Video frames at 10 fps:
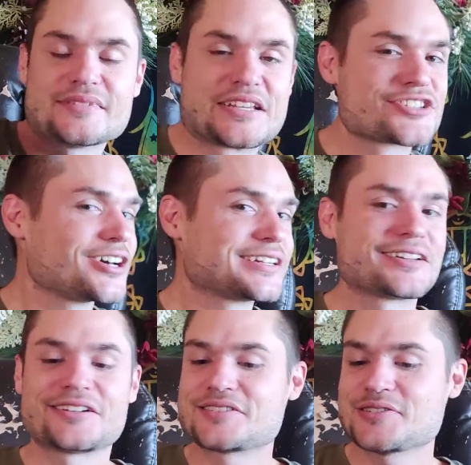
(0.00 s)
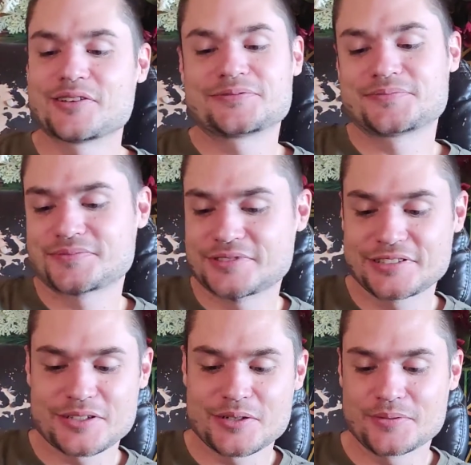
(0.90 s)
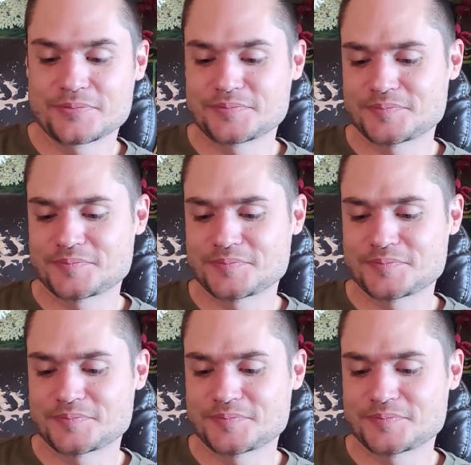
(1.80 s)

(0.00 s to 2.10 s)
It shot out on its own, so